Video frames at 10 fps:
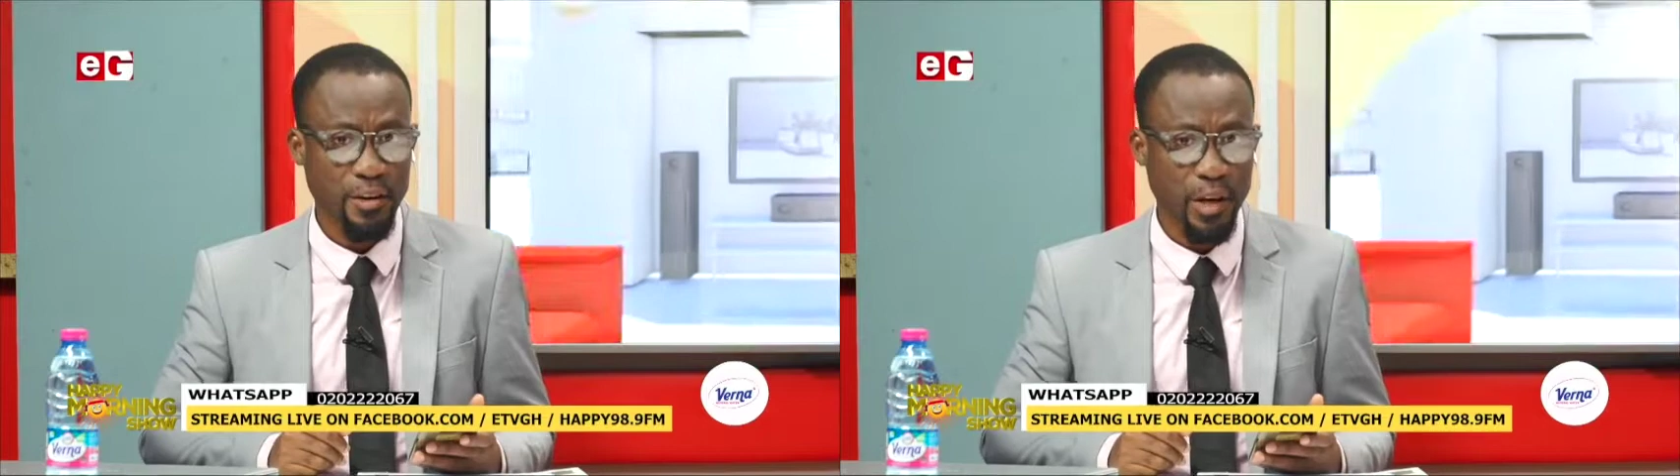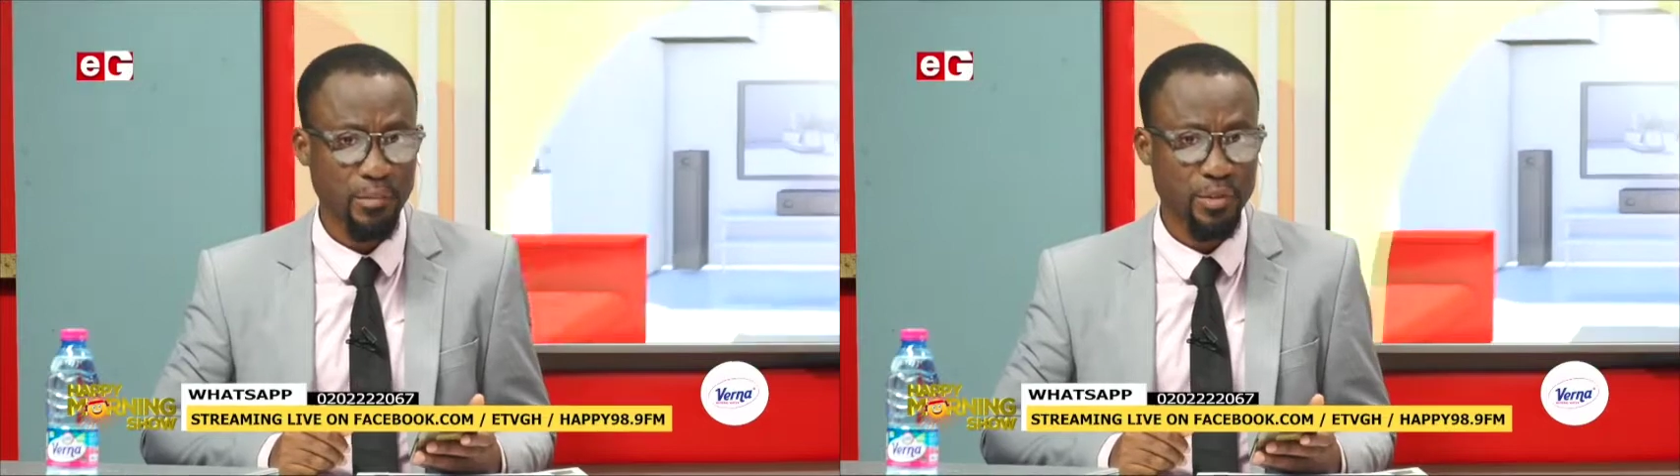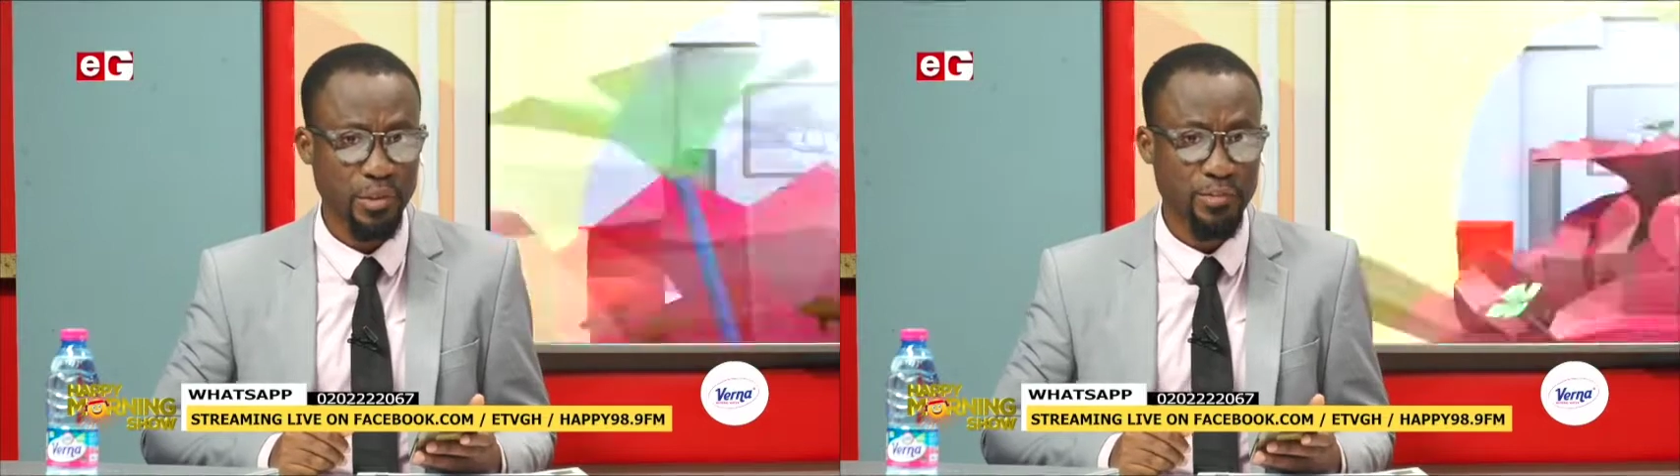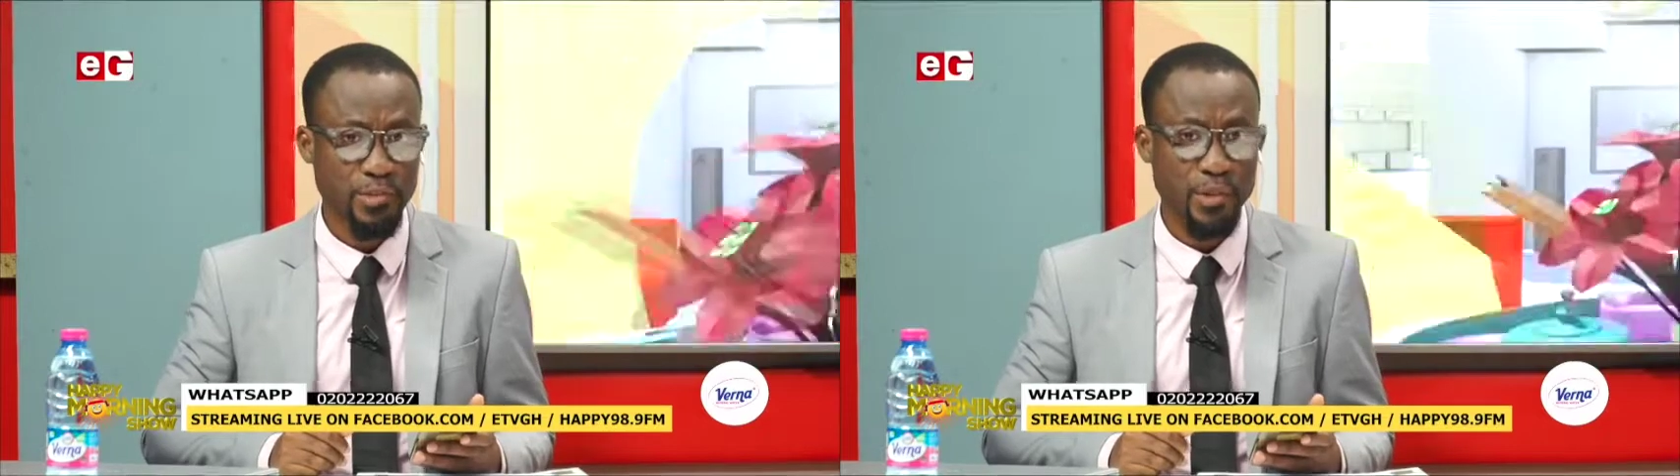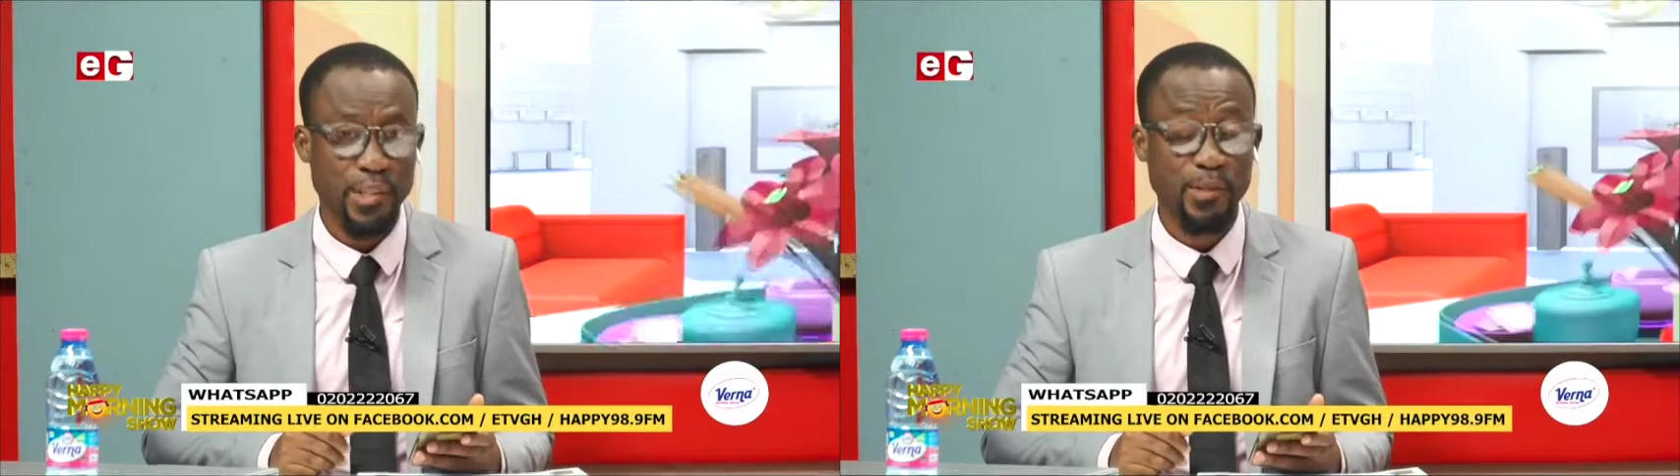come to him to
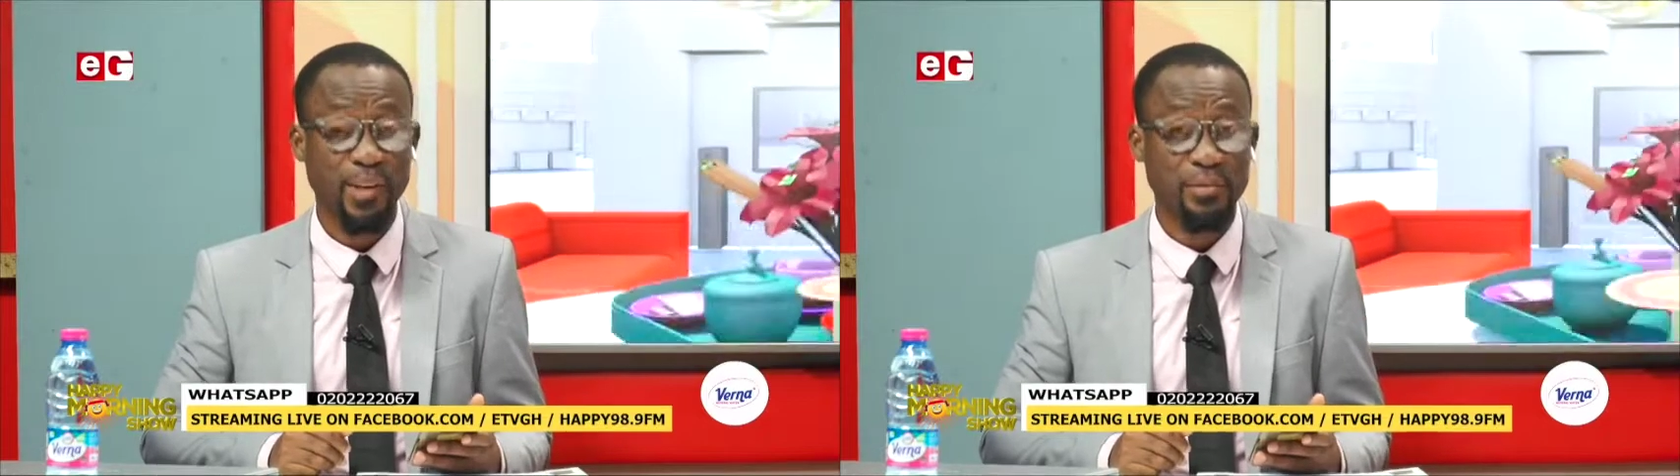explain